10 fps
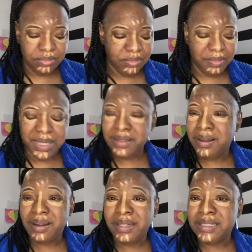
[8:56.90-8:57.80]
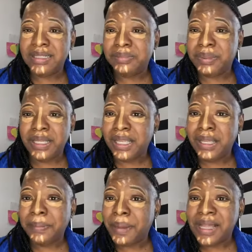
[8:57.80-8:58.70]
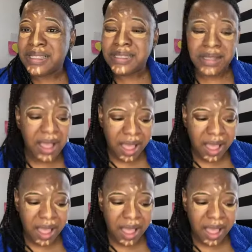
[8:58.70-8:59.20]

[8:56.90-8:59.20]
My daughter just be in my stuff.